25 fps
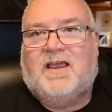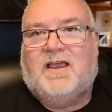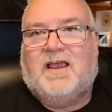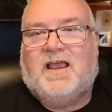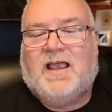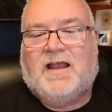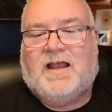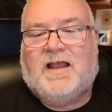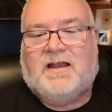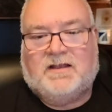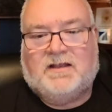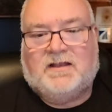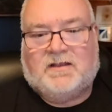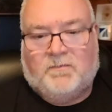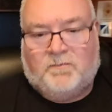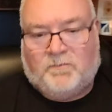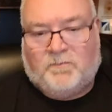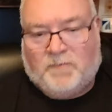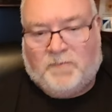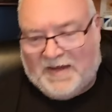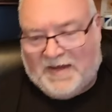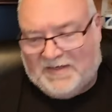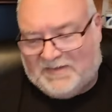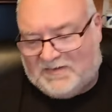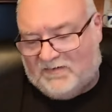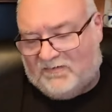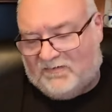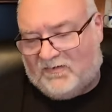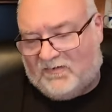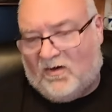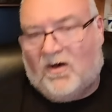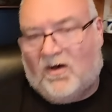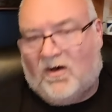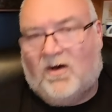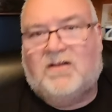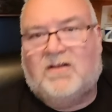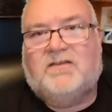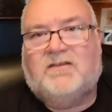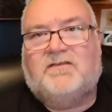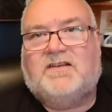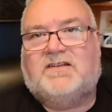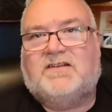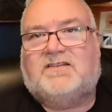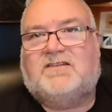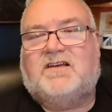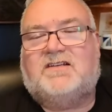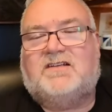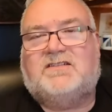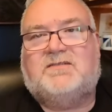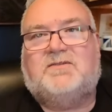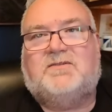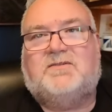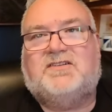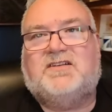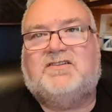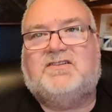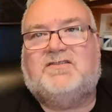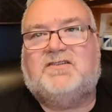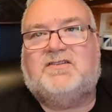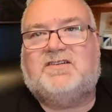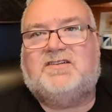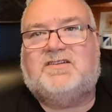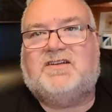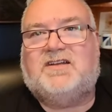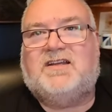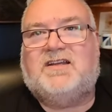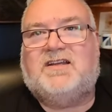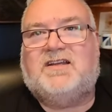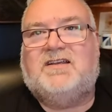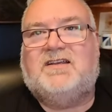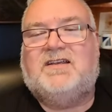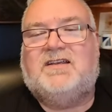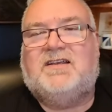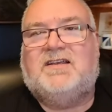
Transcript: And at the base of all of this customer centricity